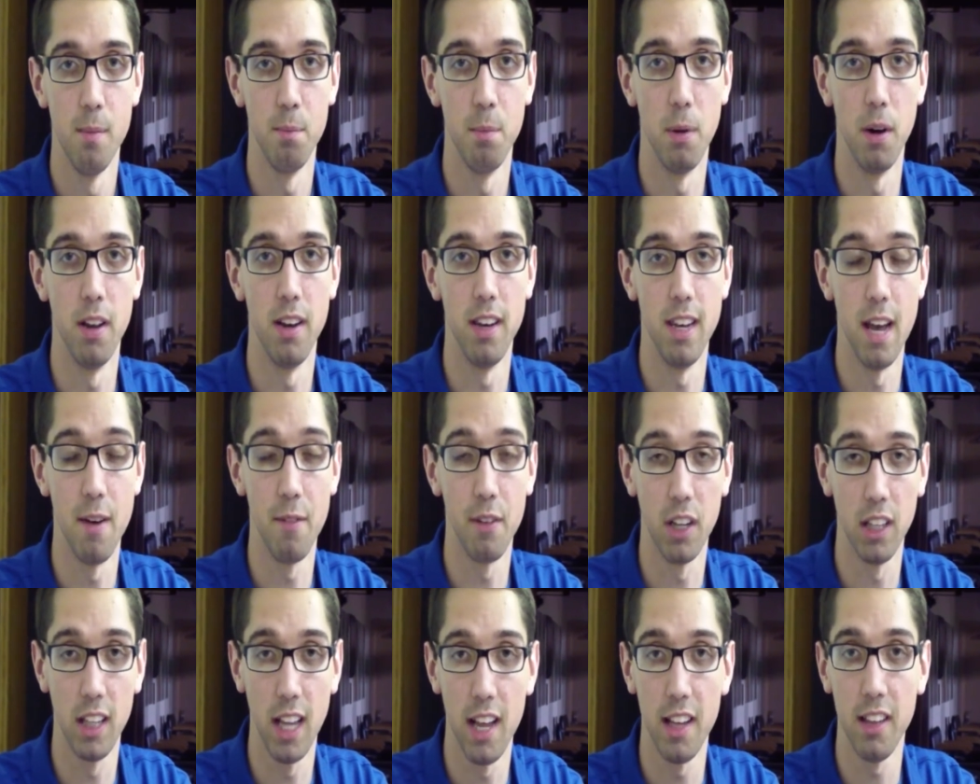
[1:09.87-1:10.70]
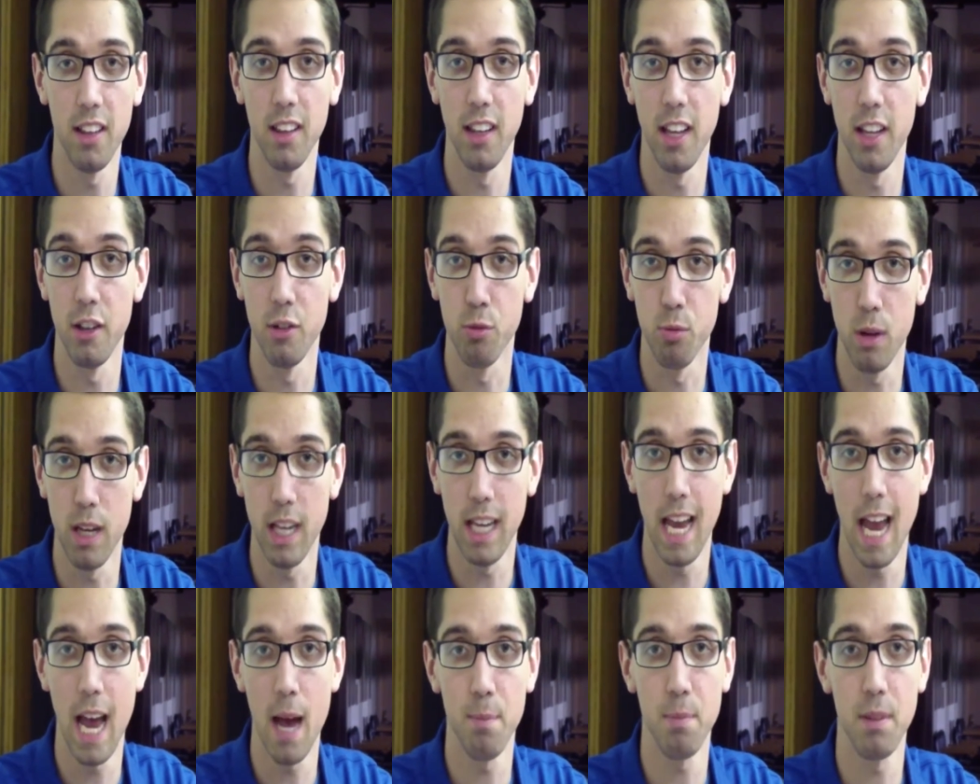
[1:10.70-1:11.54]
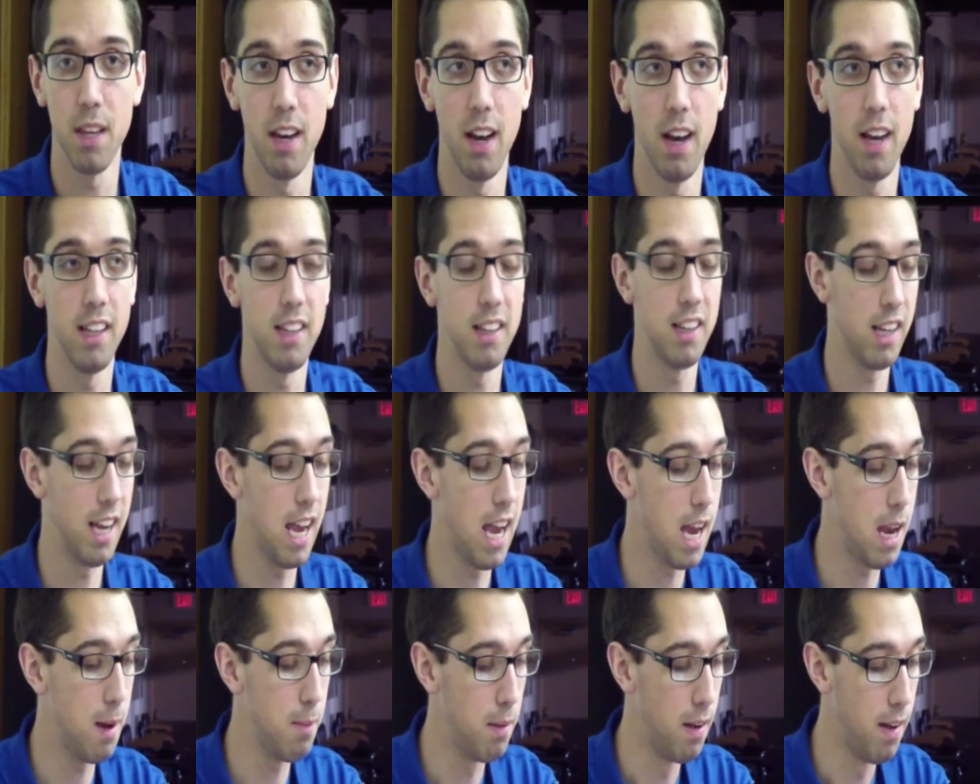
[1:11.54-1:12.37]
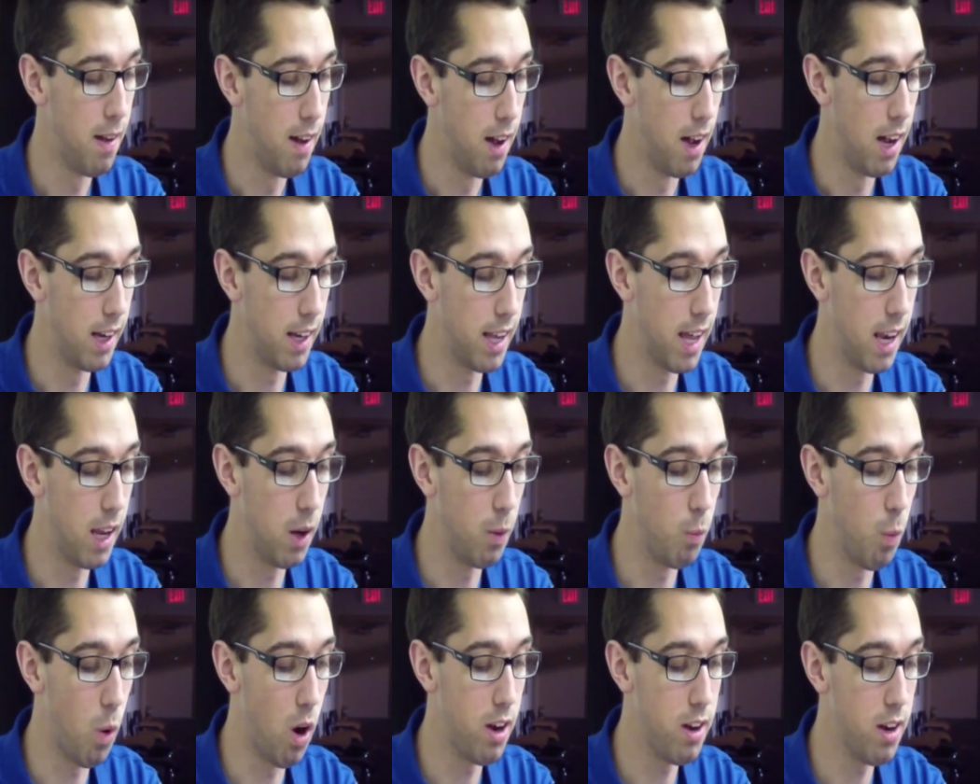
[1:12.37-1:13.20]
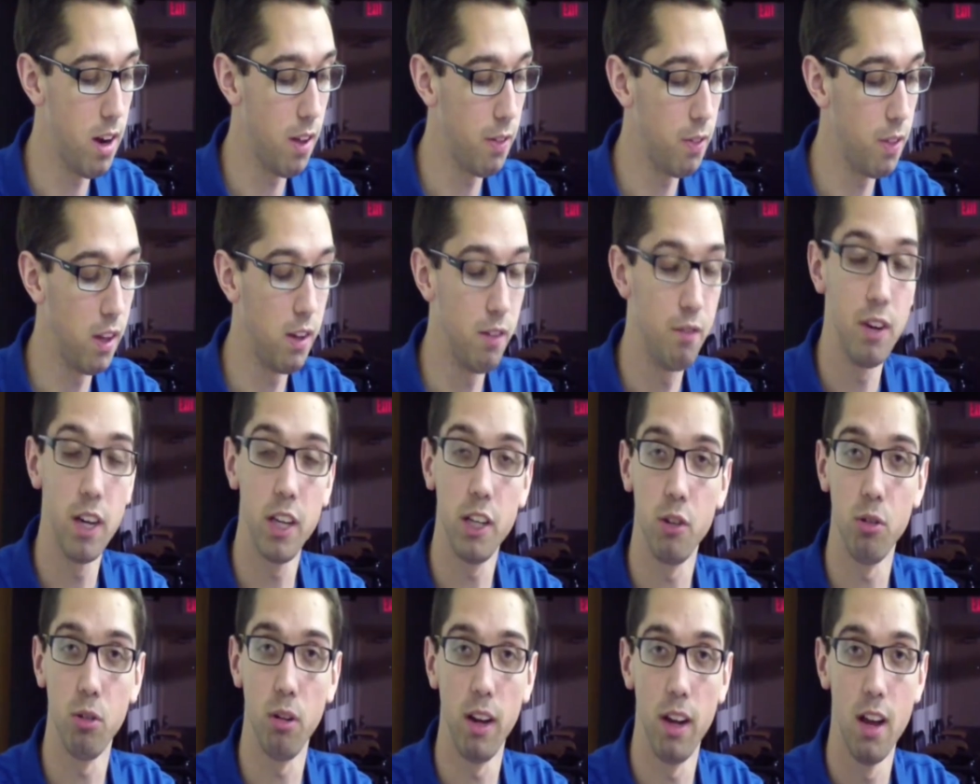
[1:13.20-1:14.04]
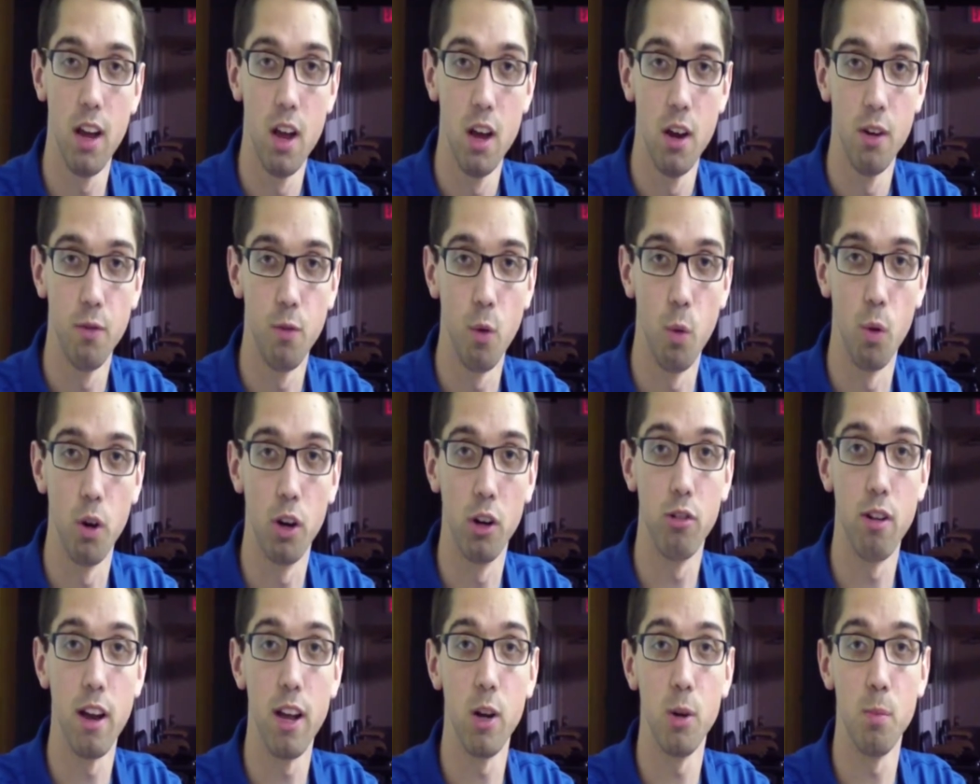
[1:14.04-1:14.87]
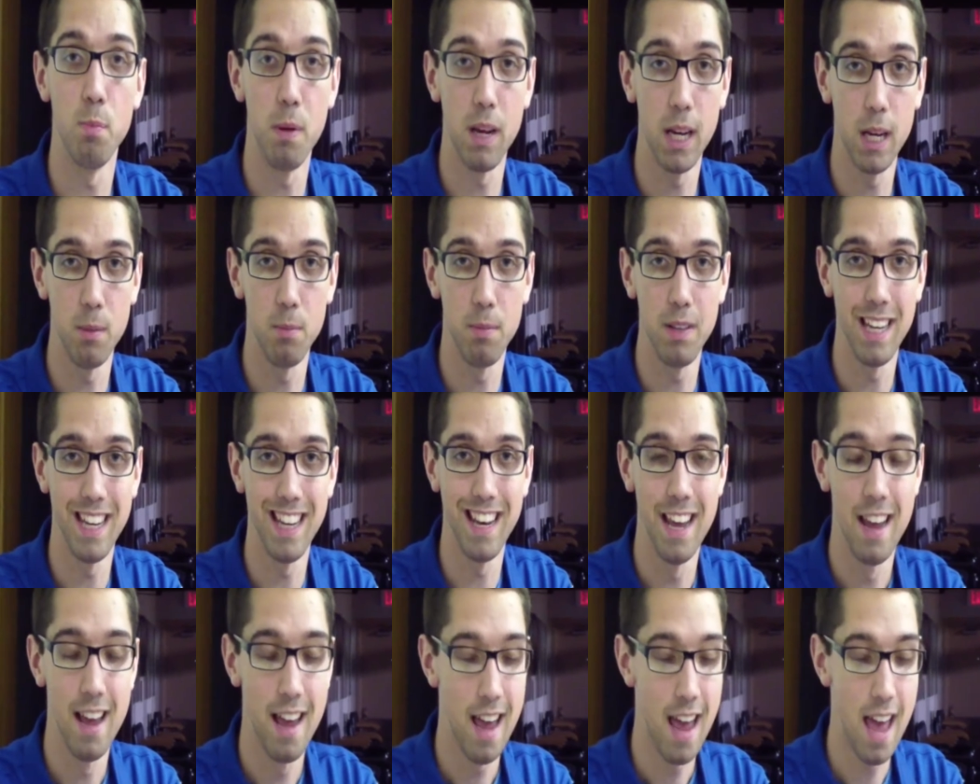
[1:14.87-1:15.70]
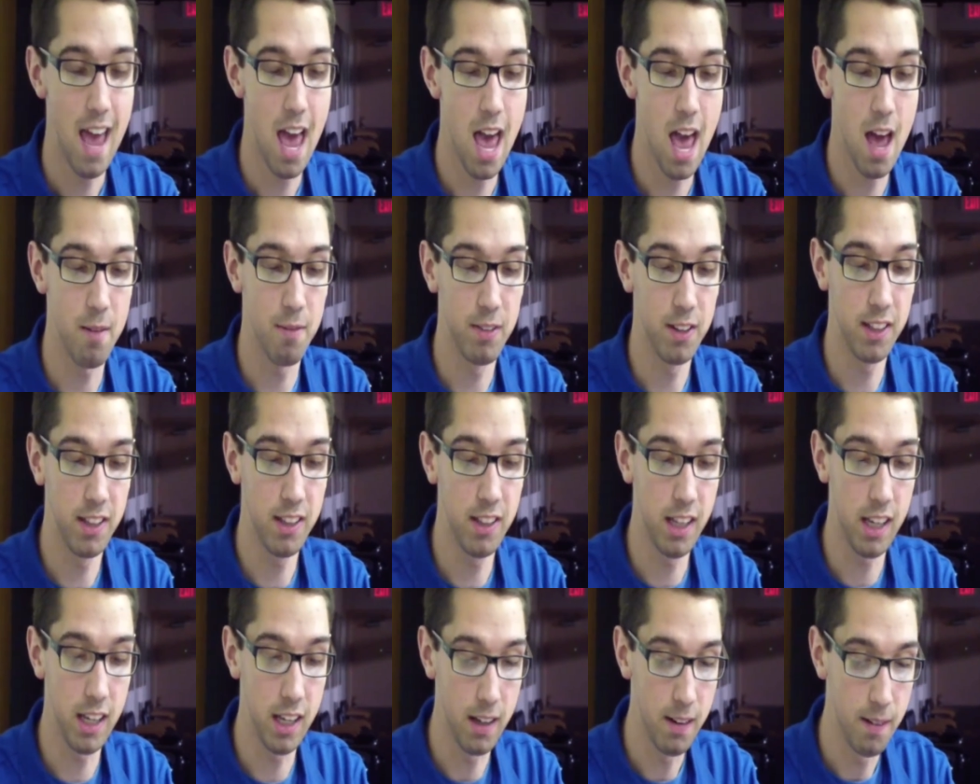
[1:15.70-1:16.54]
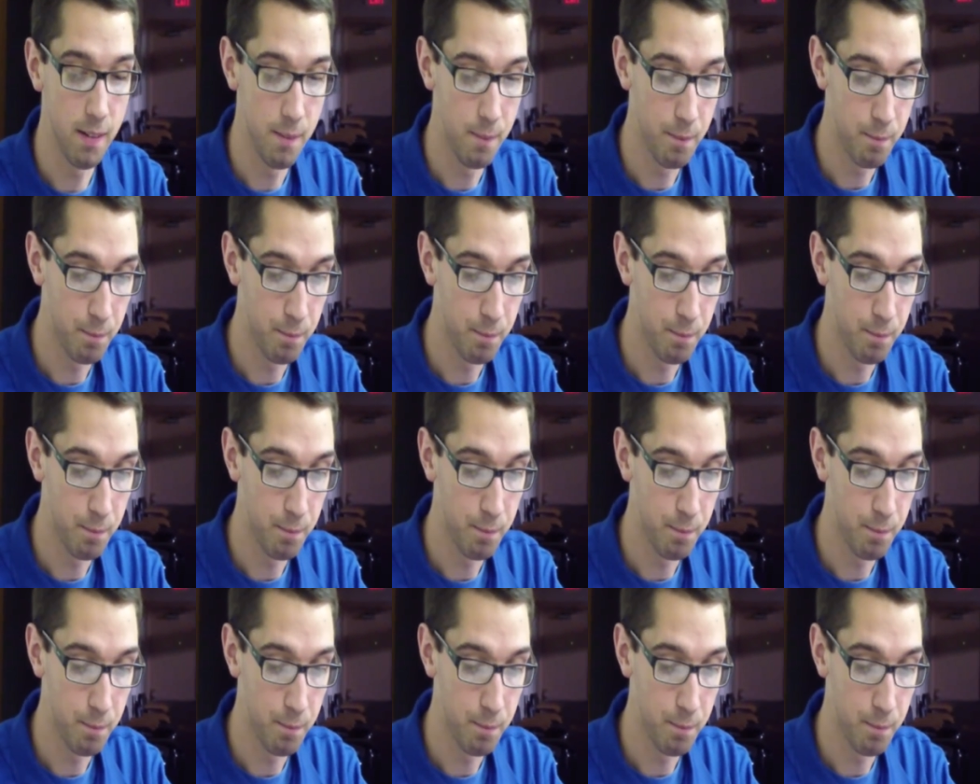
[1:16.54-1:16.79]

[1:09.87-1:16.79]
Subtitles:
But nevertheless, let's recap tonight's game. Again, a 1-0 victory for Greater Binghamton FC,